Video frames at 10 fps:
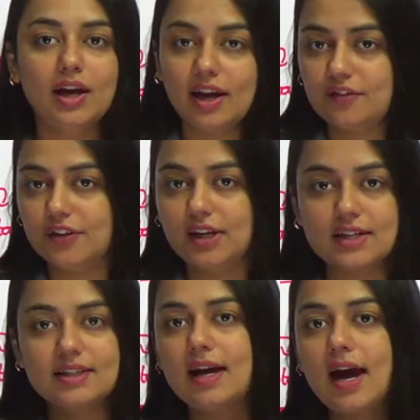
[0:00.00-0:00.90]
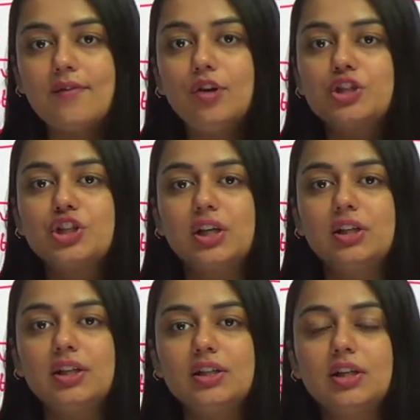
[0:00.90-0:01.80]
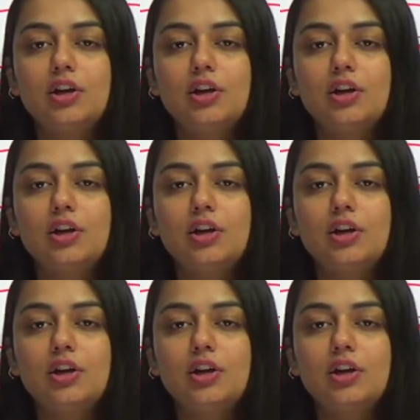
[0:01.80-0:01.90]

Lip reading: If it doesn't have logic in it,